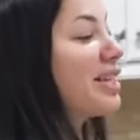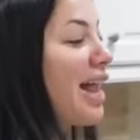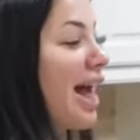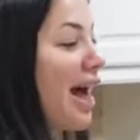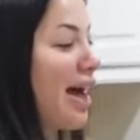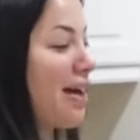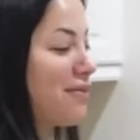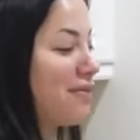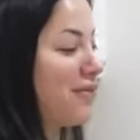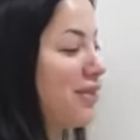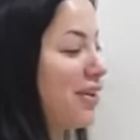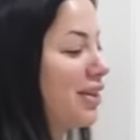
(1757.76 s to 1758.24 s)

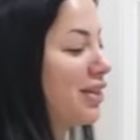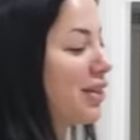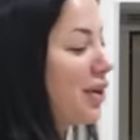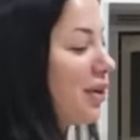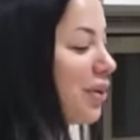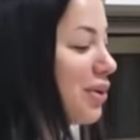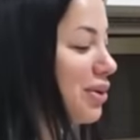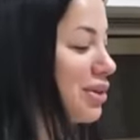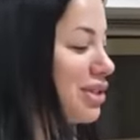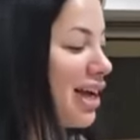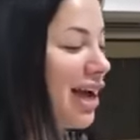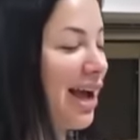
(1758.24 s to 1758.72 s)
laughing the
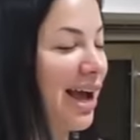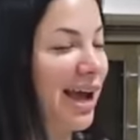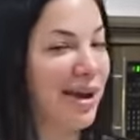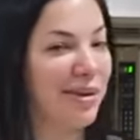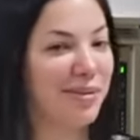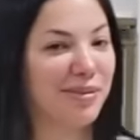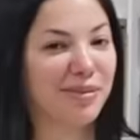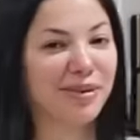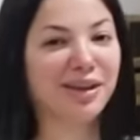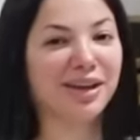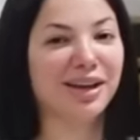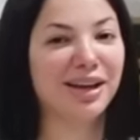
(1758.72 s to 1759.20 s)
whole time.
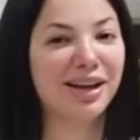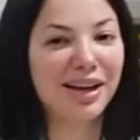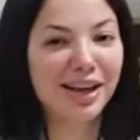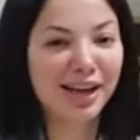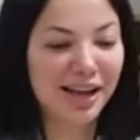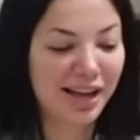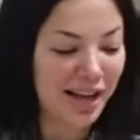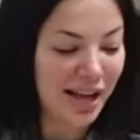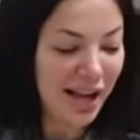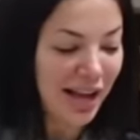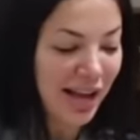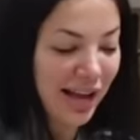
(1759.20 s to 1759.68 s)

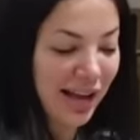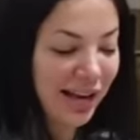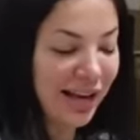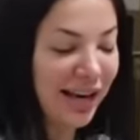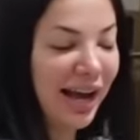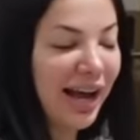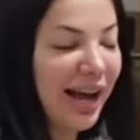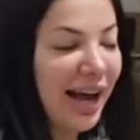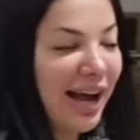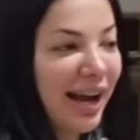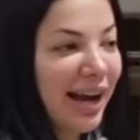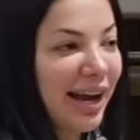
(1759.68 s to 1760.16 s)

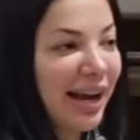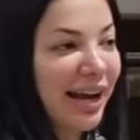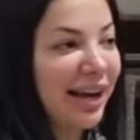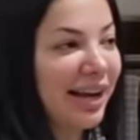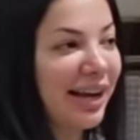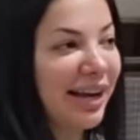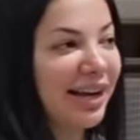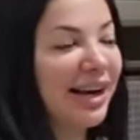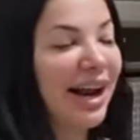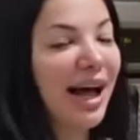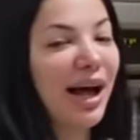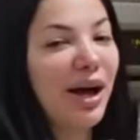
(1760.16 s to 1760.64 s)
Like,
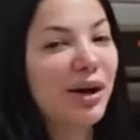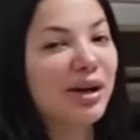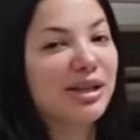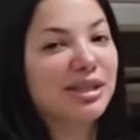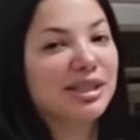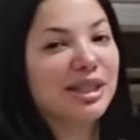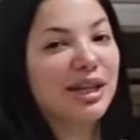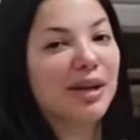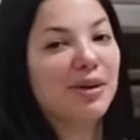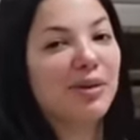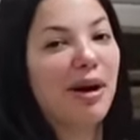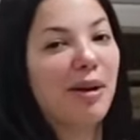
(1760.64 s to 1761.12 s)
now I
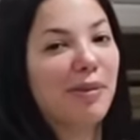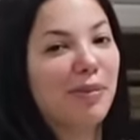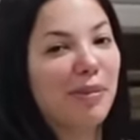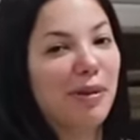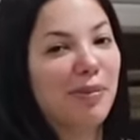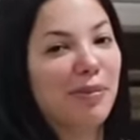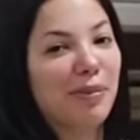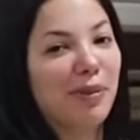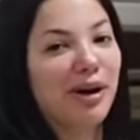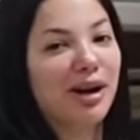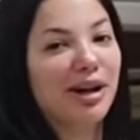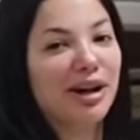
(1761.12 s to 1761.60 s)
see why
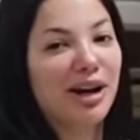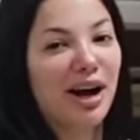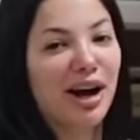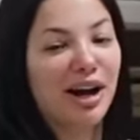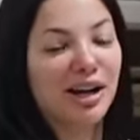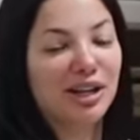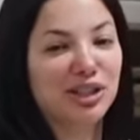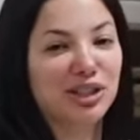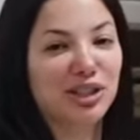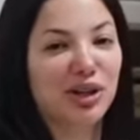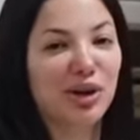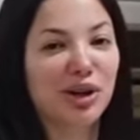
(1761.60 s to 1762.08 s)
people
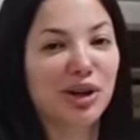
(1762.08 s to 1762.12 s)
are so